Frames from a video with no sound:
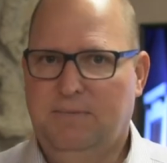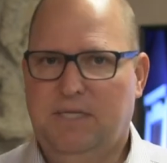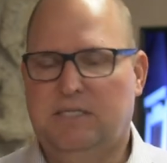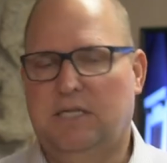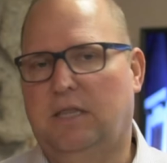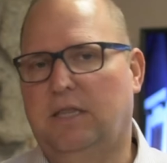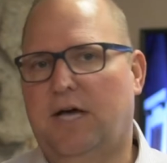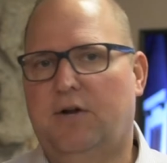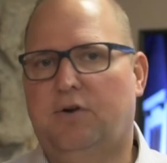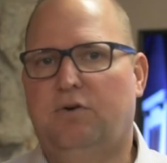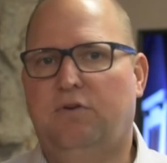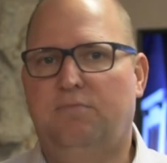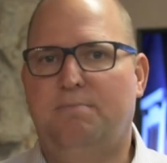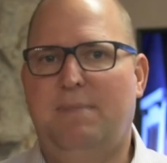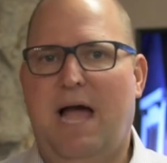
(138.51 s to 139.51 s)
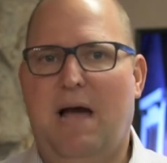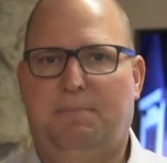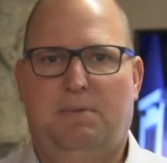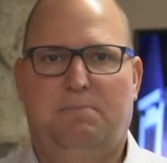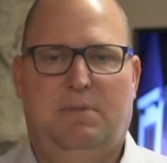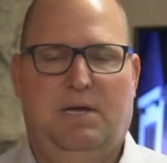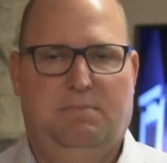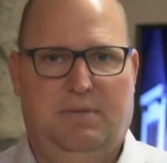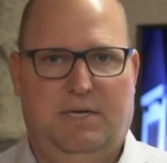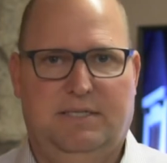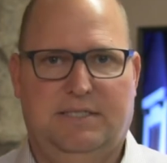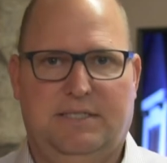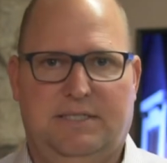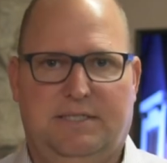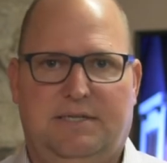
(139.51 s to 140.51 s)
It's a letter of map
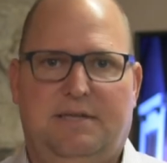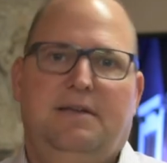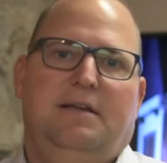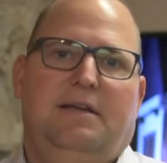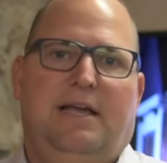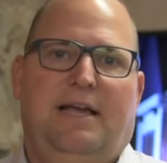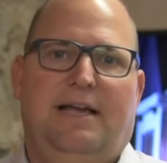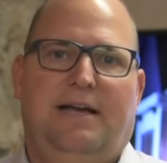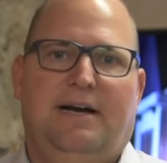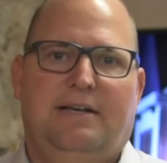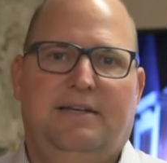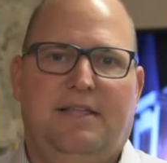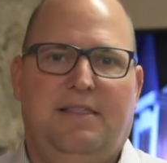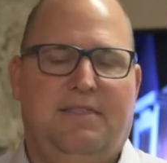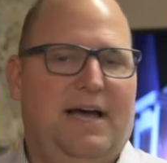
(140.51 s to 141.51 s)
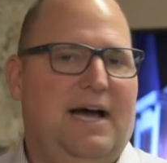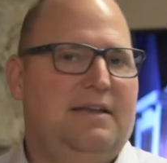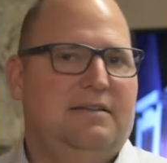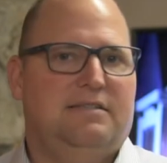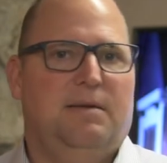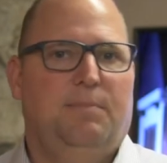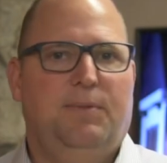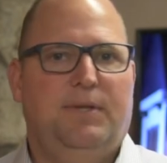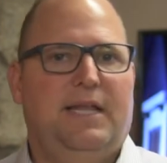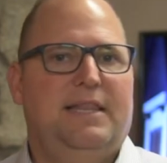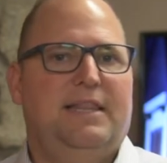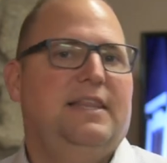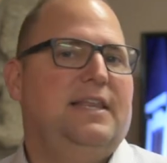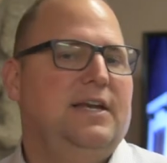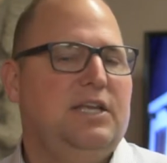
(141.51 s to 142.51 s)
amendment. And that is something
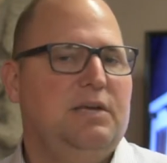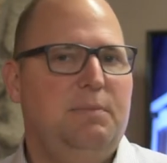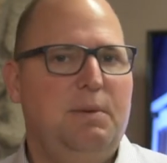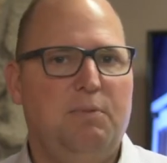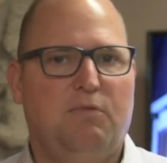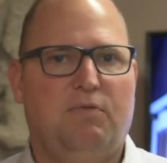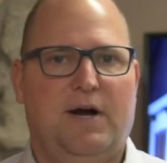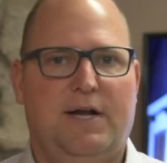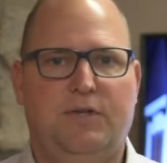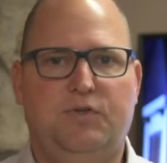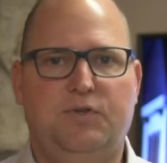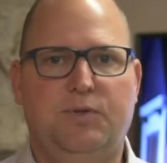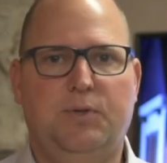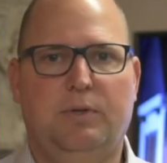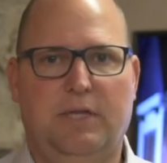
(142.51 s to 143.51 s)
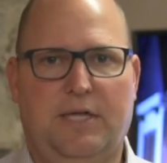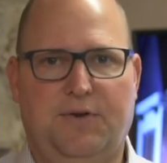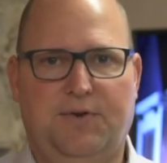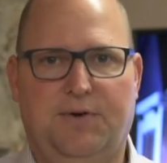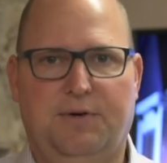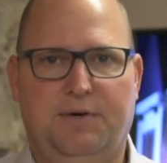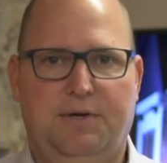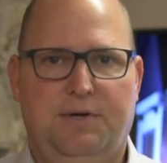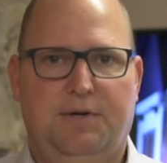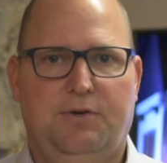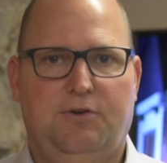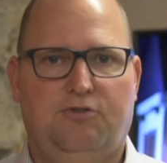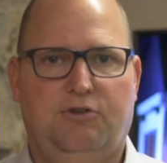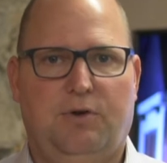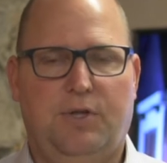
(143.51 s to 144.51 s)
that then can be provided to your lender
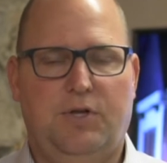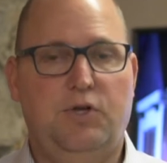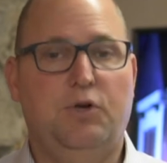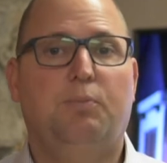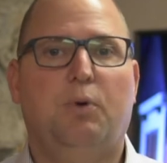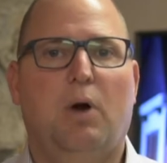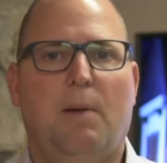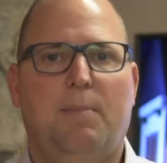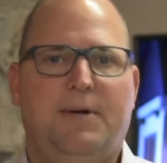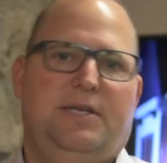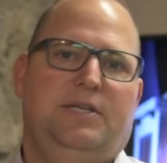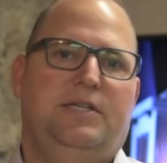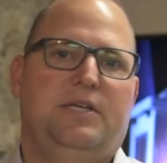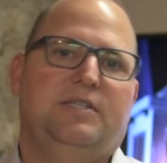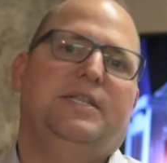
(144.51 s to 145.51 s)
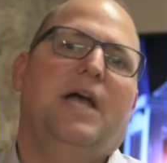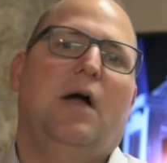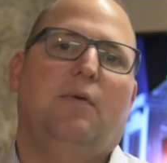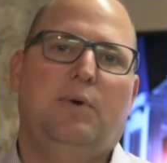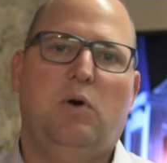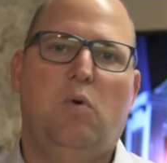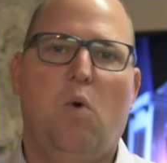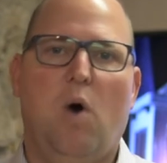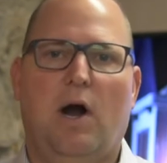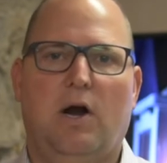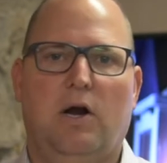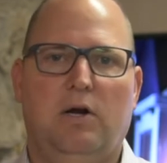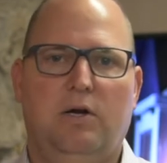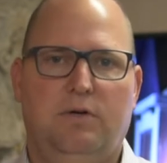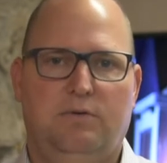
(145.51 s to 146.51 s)
to show that your property does not
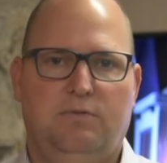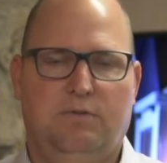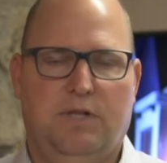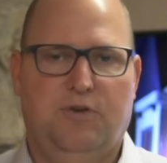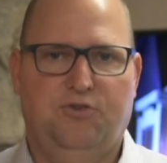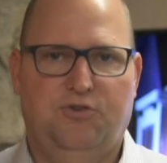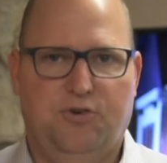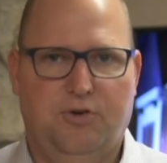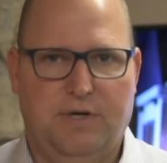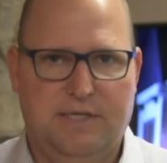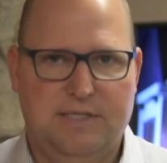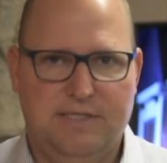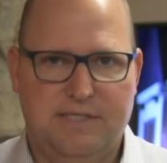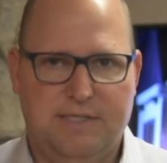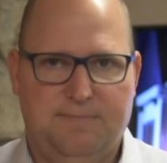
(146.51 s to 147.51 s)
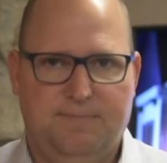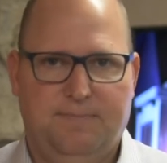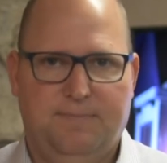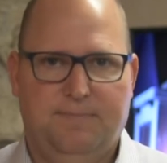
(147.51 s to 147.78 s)
require flood insurance.